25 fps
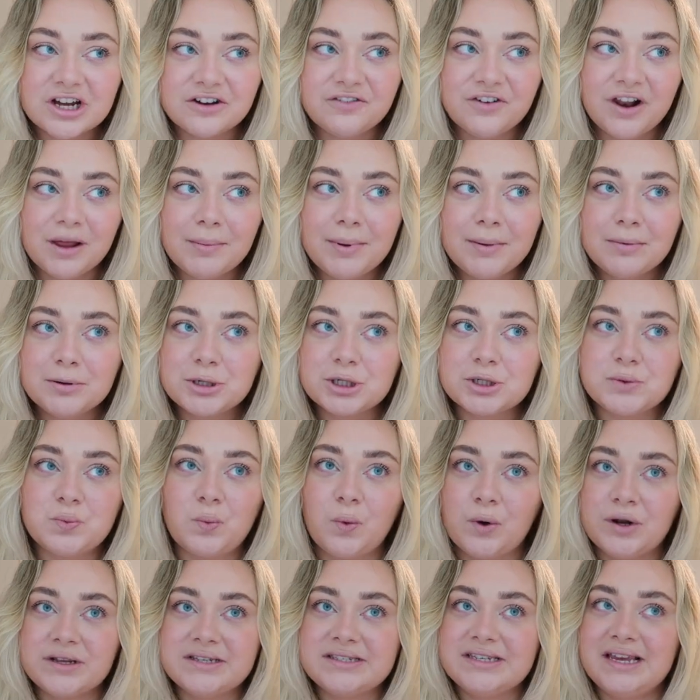I feel like people just
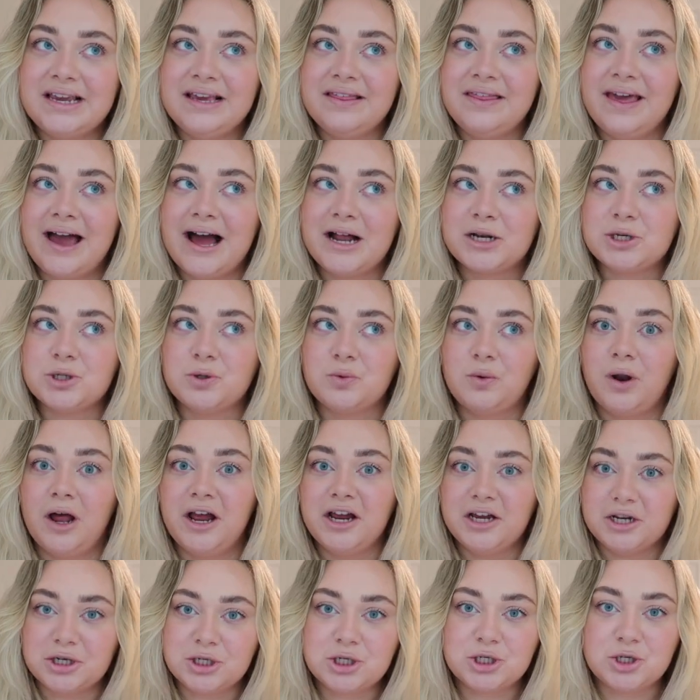want to see the actual
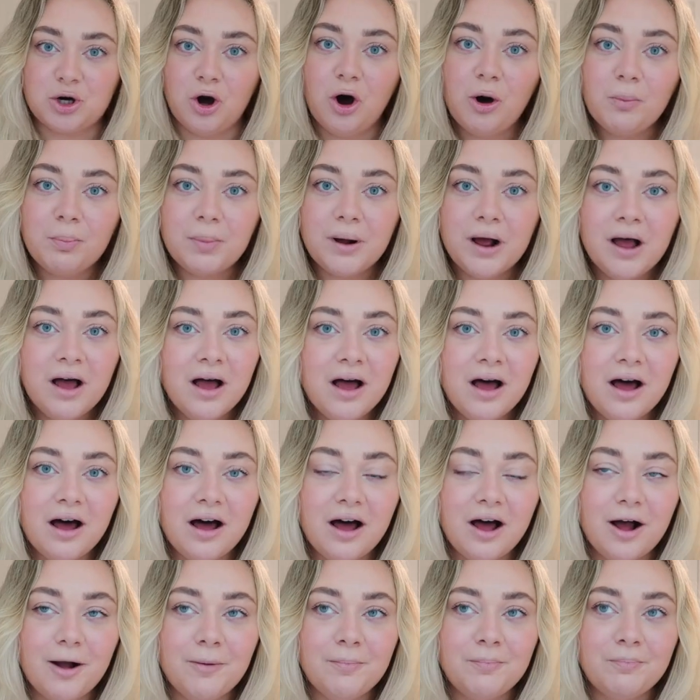like shop,
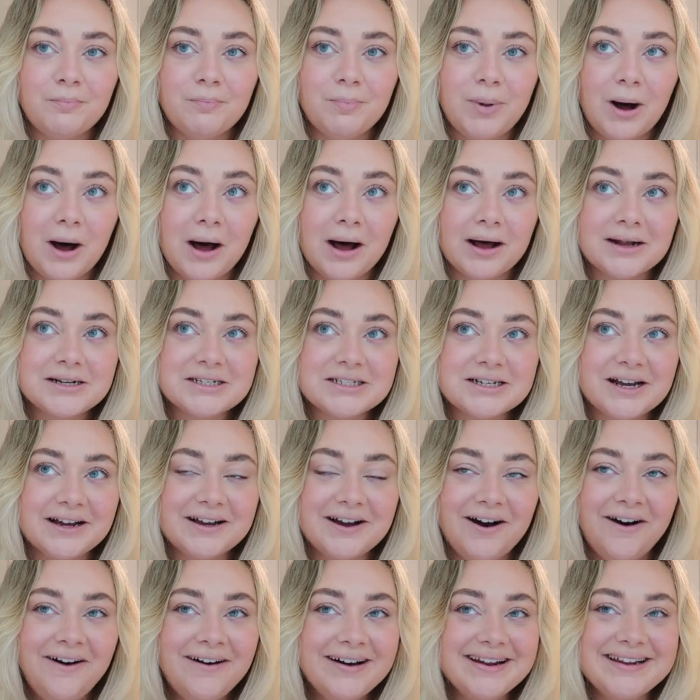um but I
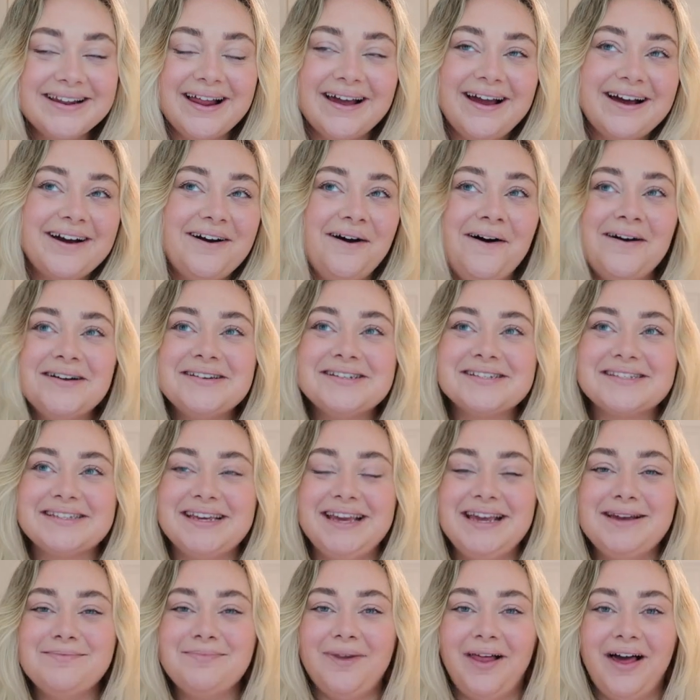can't like I can't just
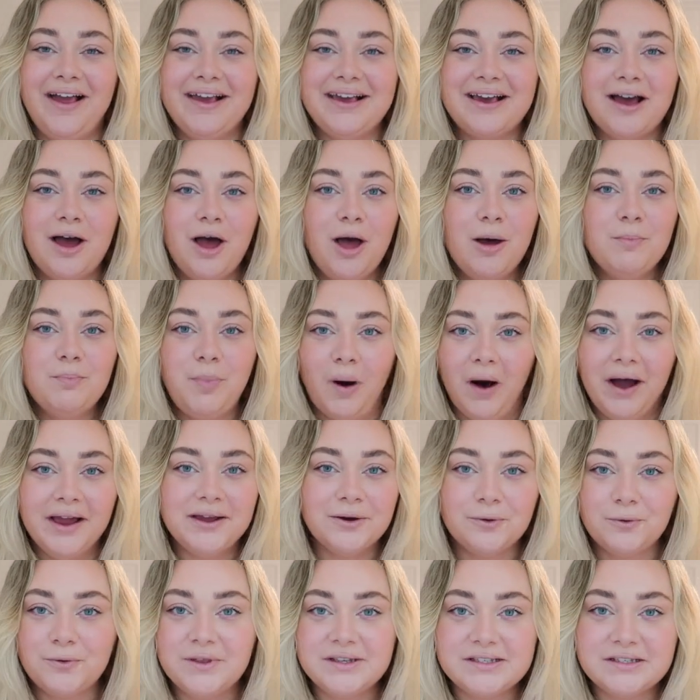keep like
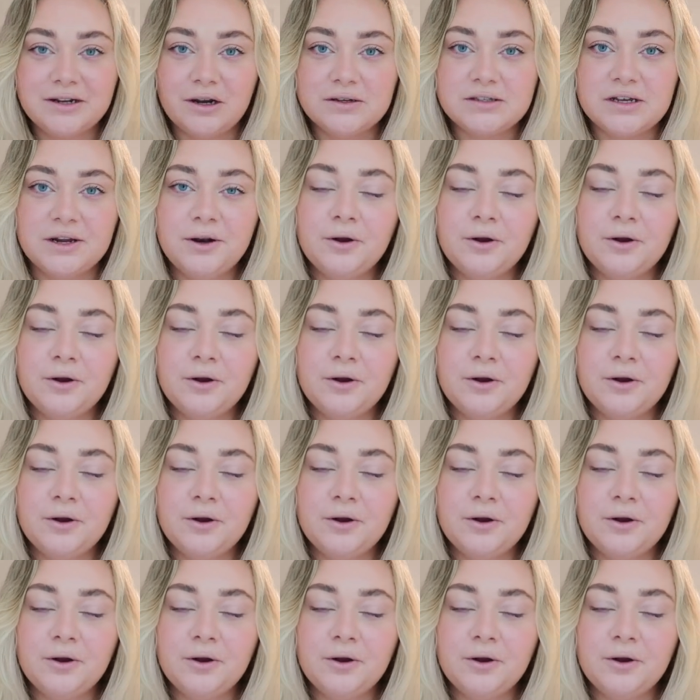buying all these clothes.